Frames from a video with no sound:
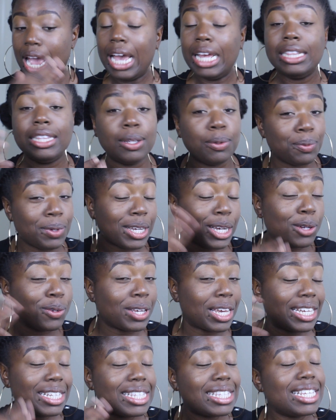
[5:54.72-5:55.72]
And then we gonna
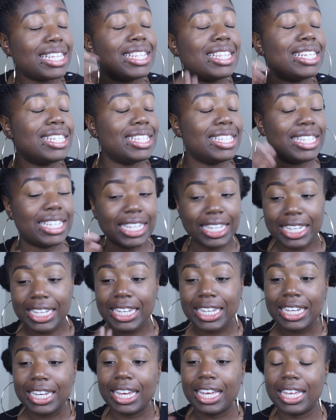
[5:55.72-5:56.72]
get to the
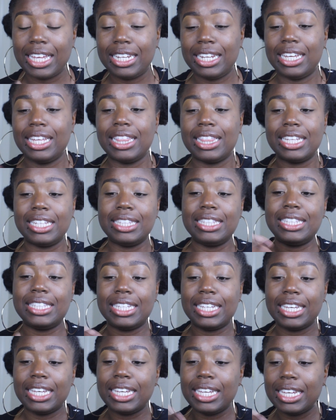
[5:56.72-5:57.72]
tea, honey, the
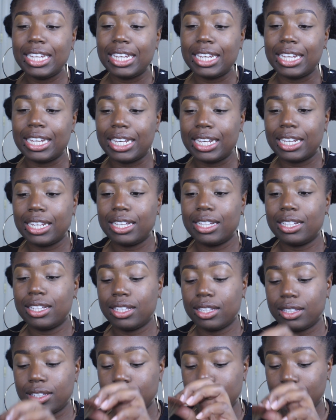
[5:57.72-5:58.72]
tea.
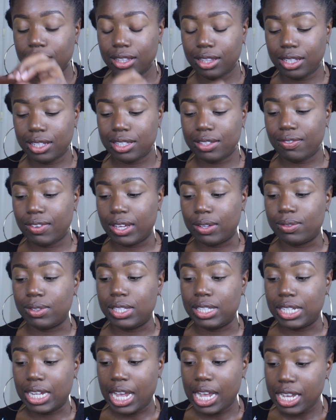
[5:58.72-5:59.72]
This
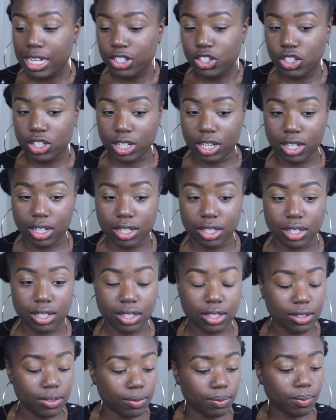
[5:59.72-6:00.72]
foundation.
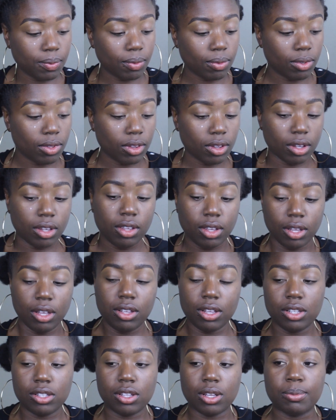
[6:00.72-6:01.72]

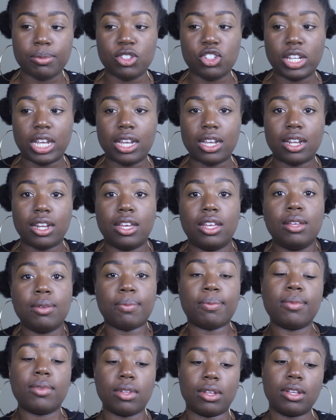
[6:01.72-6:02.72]
So I'm gonna shake it up.